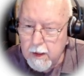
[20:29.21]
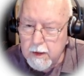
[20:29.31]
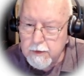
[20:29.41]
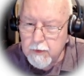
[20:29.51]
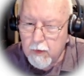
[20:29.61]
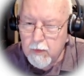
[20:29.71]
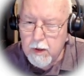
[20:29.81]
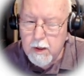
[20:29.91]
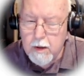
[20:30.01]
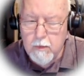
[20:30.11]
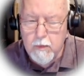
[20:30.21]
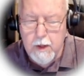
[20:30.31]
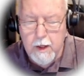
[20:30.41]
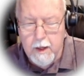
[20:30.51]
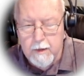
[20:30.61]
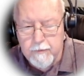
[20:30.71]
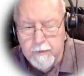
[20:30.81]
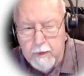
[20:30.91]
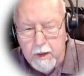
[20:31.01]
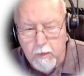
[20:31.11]
So we have
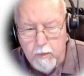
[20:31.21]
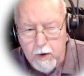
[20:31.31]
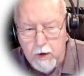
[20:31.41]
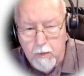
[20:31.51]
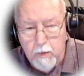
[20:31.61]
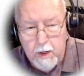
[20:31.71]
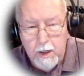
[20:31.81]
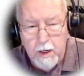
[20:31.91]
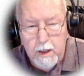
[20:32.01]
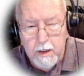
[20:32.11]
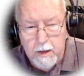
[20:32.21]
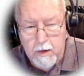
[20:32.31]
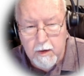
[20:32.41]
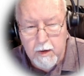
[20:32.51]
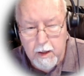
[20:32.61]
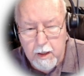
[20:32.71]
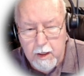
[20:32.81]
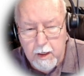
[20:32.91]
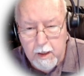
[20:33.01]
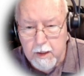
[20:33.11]
a work going on here,
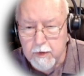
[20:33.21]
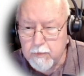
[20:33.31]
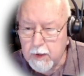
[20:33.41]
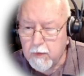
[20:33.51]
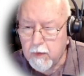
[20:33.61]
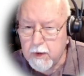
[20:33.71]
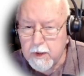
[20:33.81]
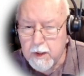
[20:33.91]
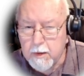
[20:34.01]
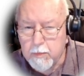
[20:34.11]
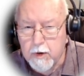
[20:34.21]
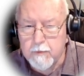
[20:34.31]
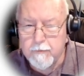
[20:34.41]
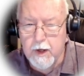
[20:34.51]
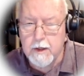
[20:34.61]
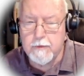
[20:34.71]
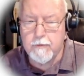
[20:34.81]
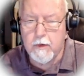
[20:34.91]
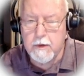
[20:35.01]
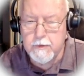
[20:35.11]
and it's recorded in the Book of Acts
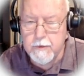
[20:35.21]
for us.